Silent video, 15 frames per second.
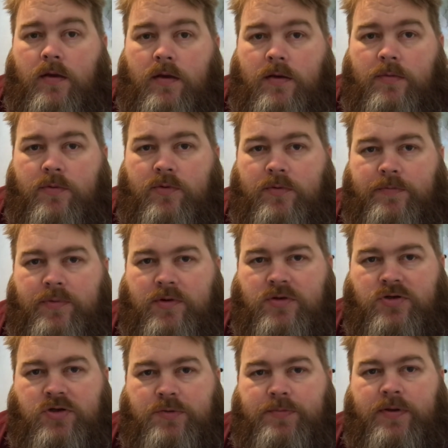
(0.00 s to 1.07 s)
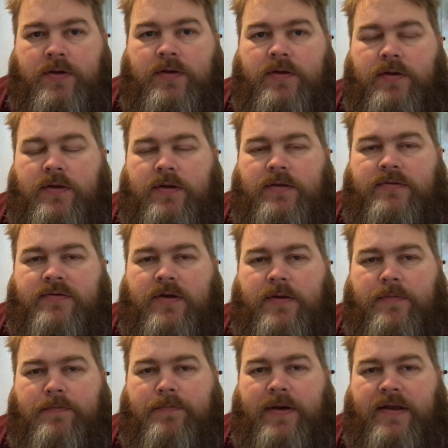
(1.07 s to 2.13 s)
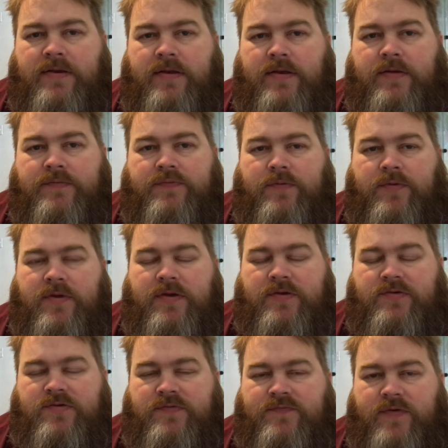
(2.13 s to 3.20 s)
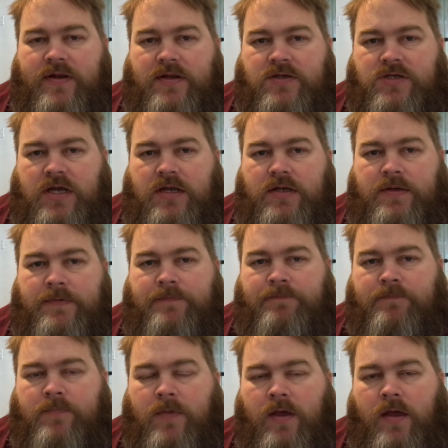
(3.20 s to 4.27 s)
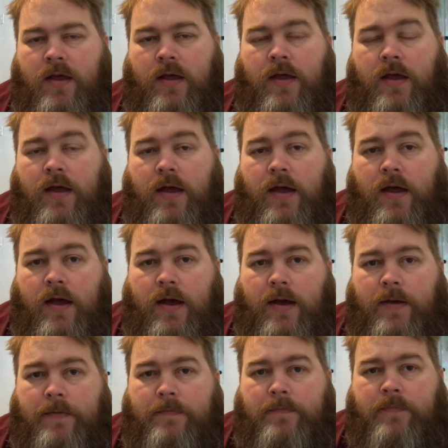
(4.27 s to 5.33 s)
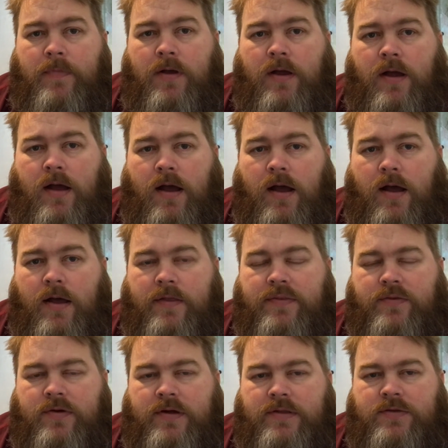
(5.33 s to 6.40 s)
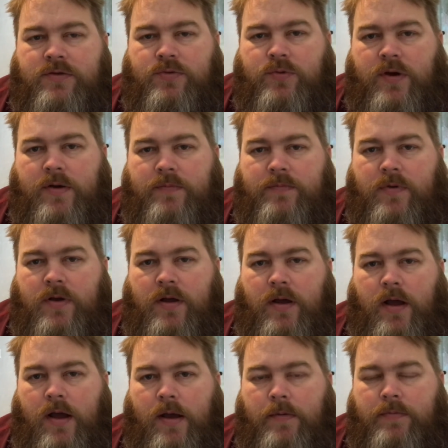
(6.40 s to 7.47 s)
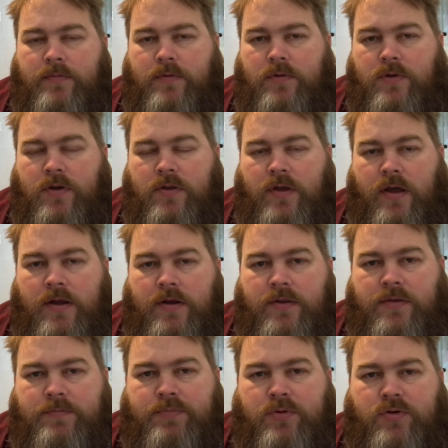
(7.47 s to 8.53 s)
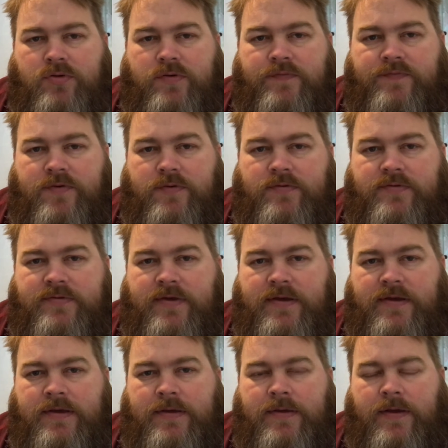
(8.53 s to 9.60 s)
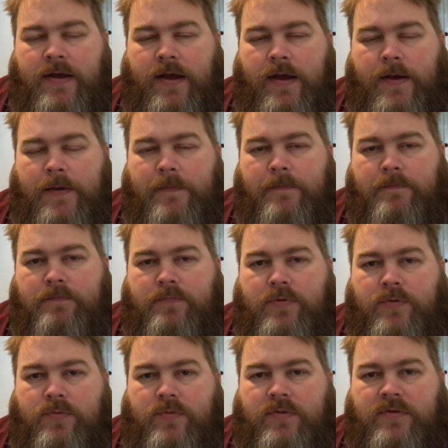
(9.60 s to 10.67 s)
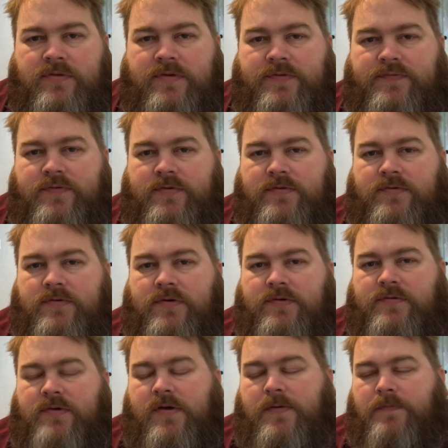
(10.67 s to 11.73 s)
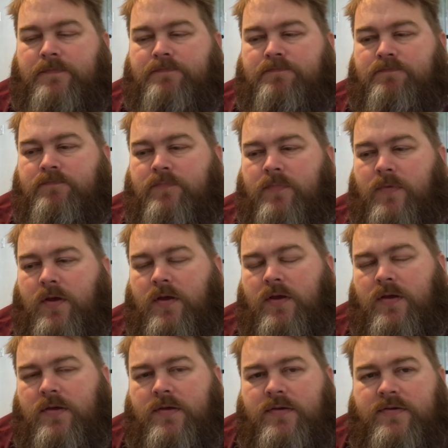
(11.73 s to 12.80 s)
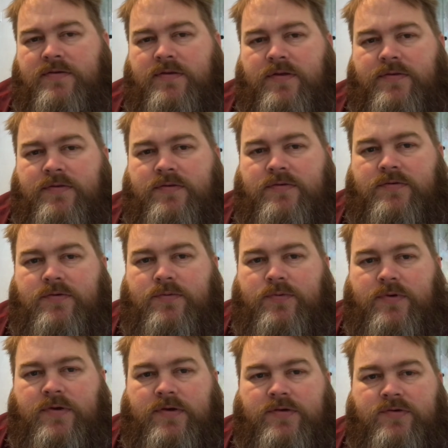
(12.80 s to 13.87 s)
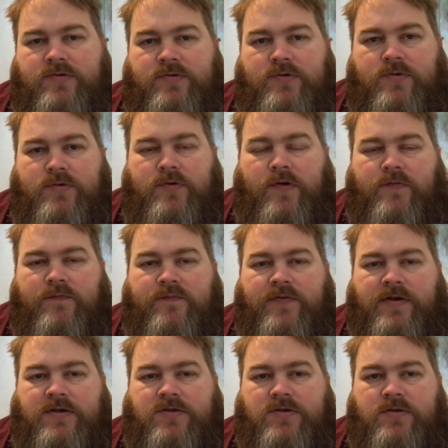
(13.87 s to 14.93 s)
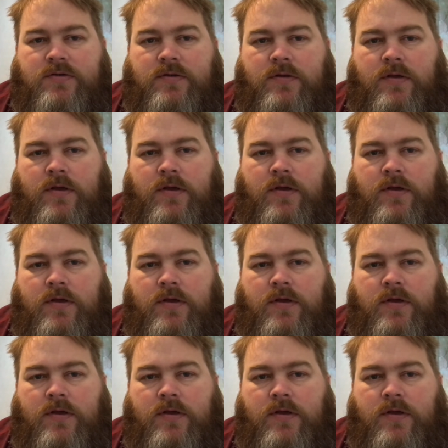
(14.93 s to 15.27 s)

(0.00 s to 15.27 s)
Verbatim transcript: Good morning, BookTube. It's Ben here from the History Fella channel. I thought I'd do another book review today, but with a difference, because it's nothing to do with history or non-fiction.